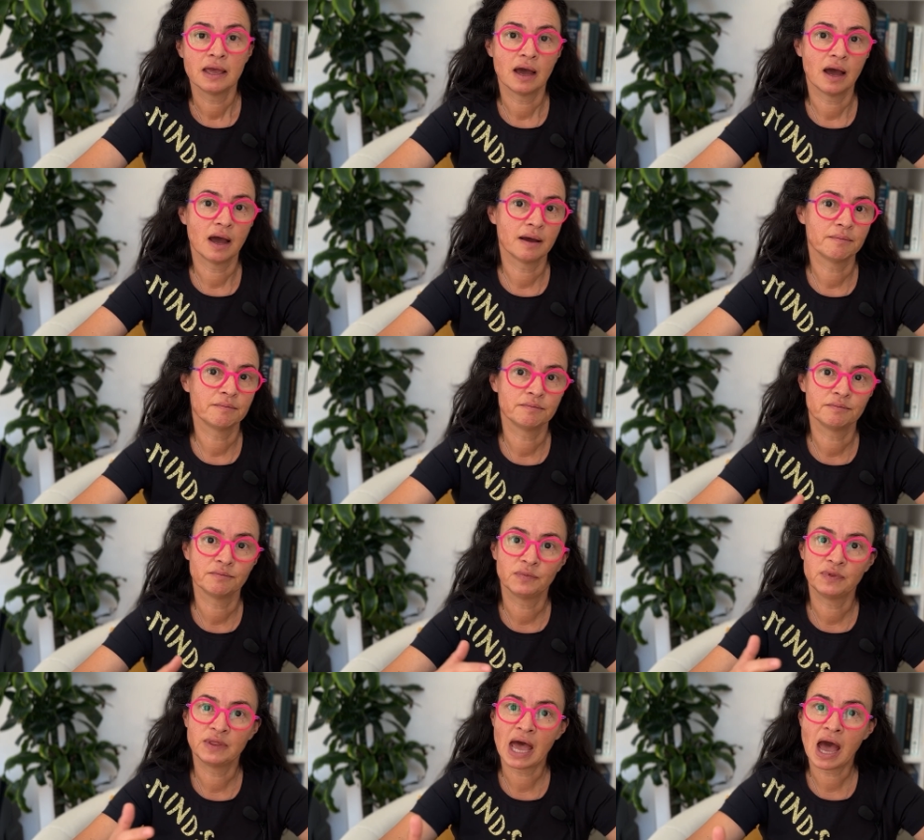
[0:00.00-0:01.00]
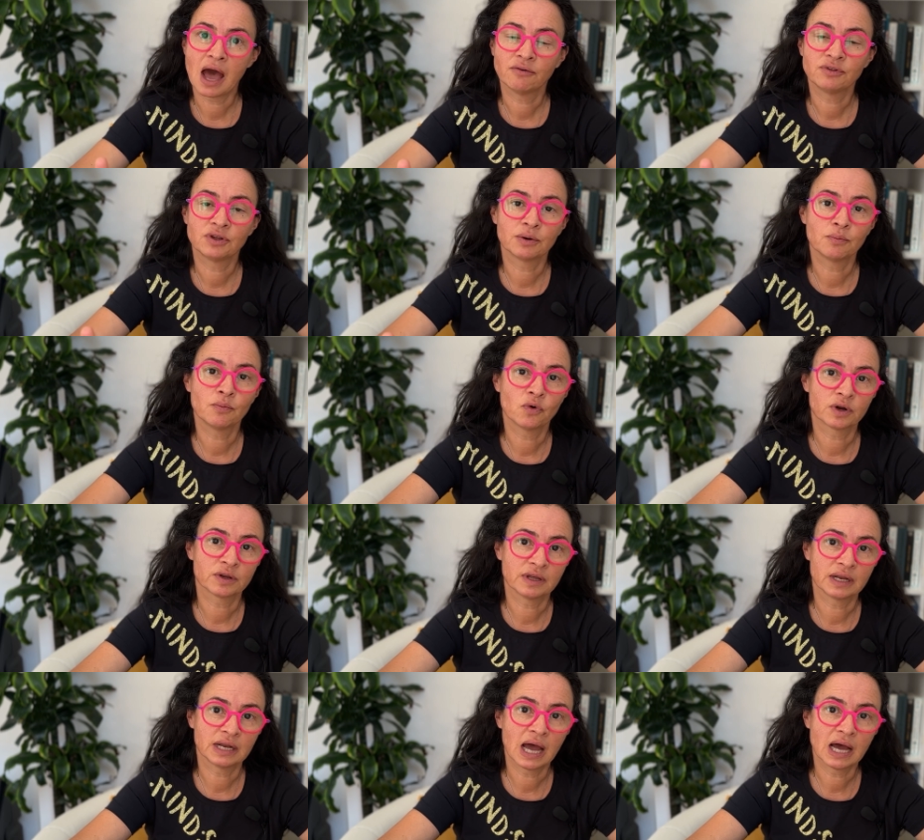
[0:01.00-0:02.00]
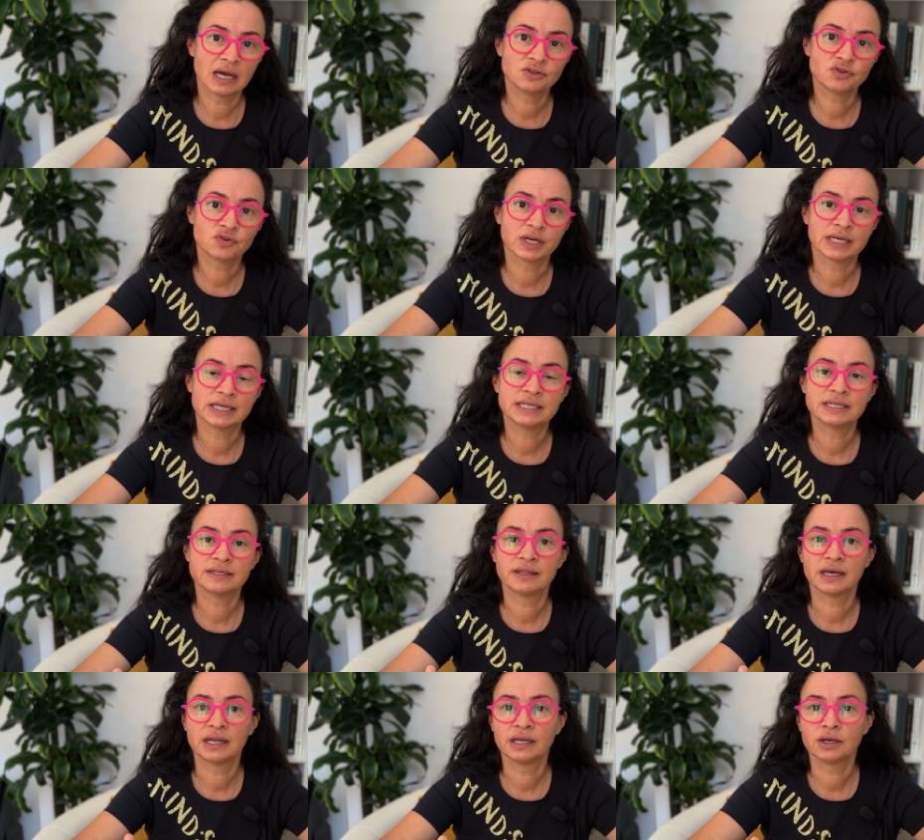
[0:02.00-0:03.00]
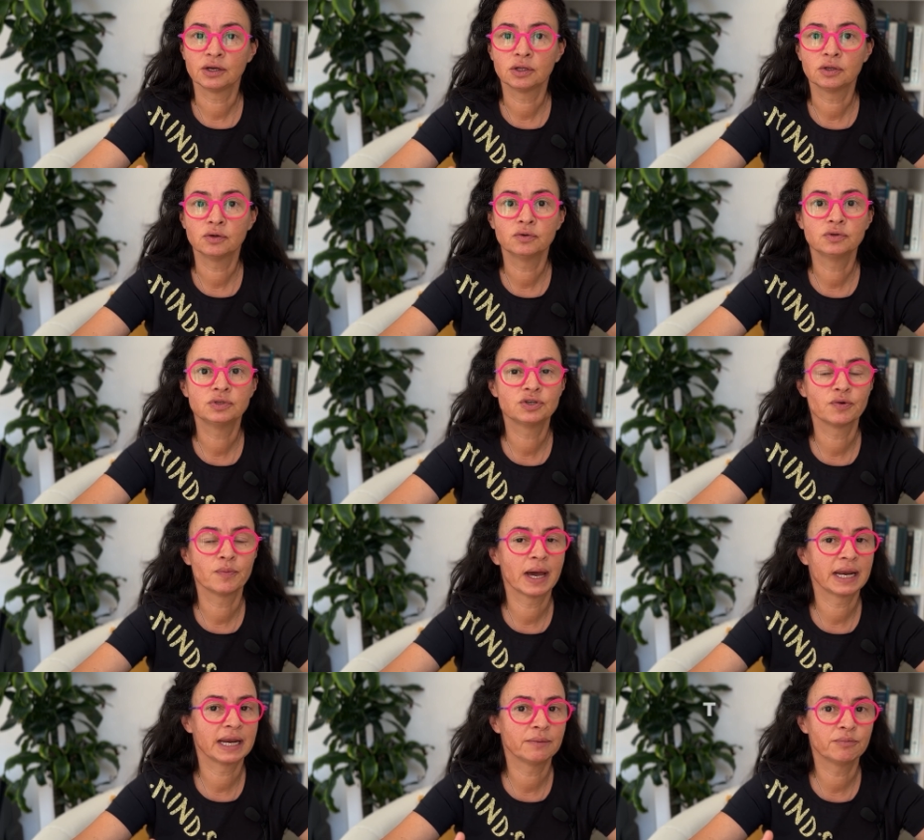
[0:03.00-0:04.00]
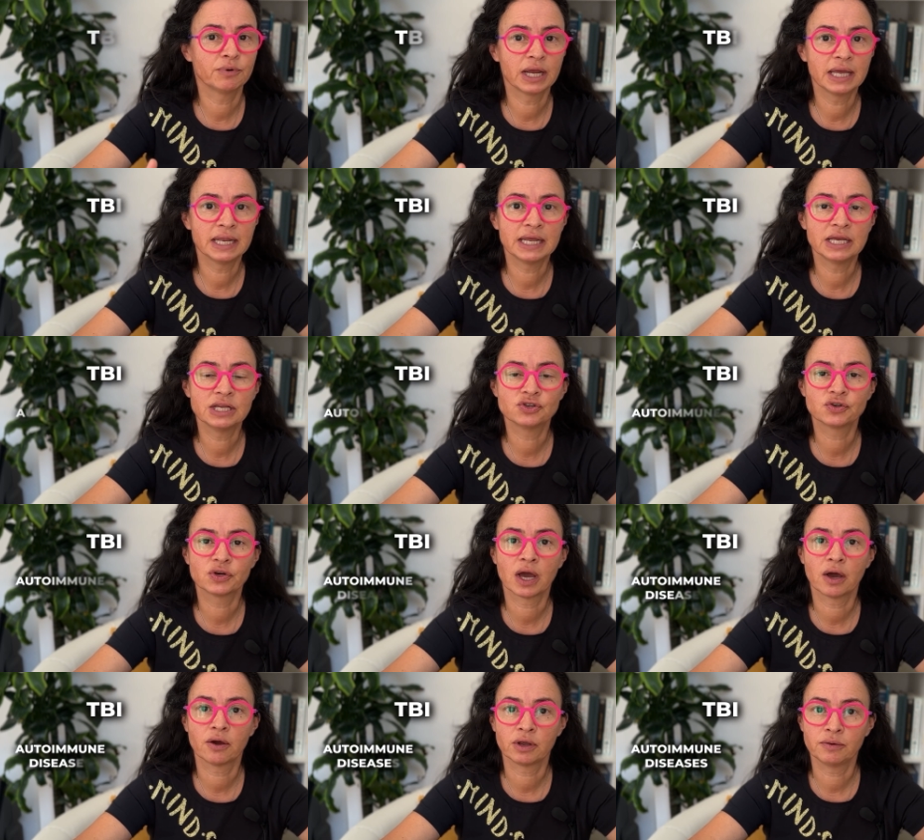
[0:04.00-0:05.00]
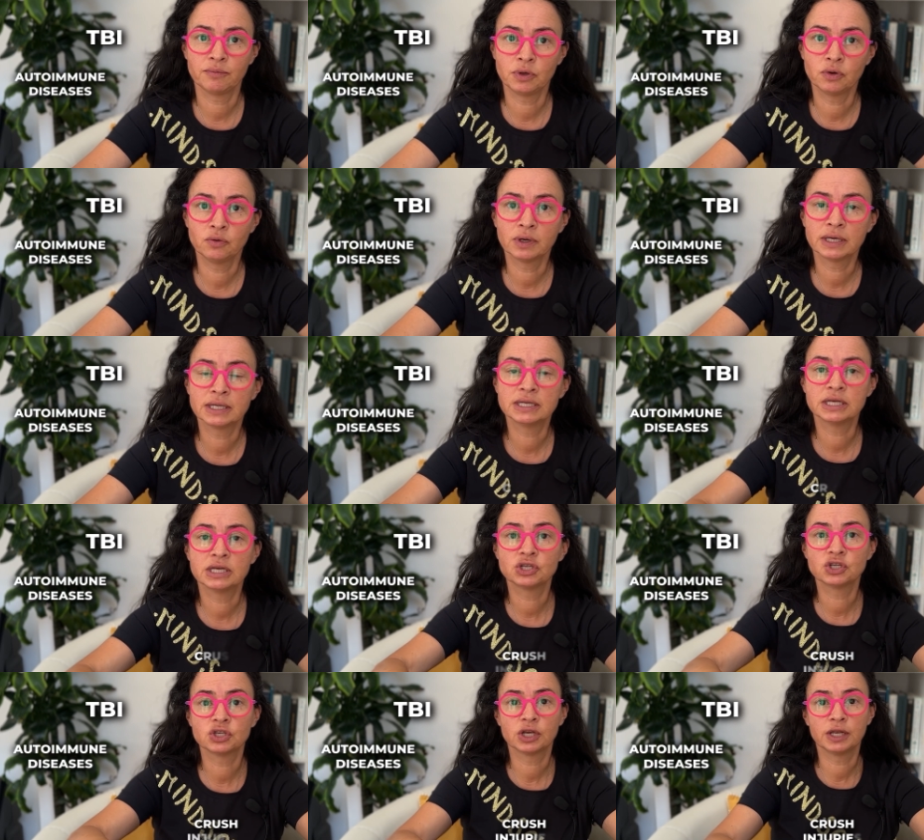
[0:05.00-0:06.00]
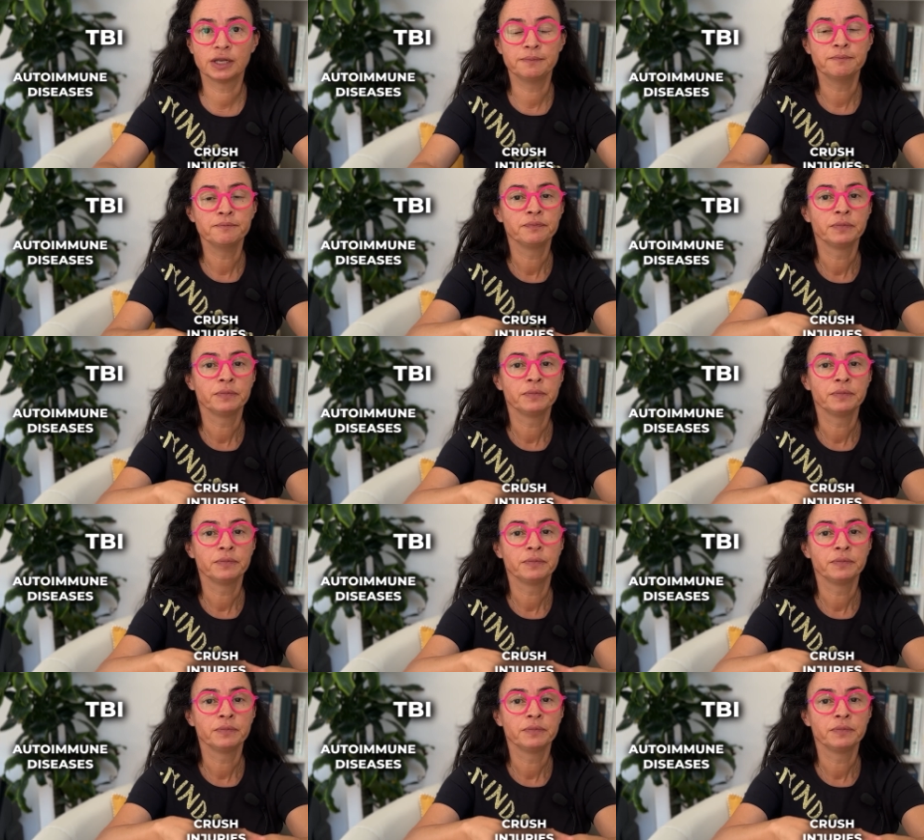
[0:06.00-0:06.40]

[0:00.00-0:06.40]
Um, now there are more than 100 that include traumatic brain injury, autoimmune condition,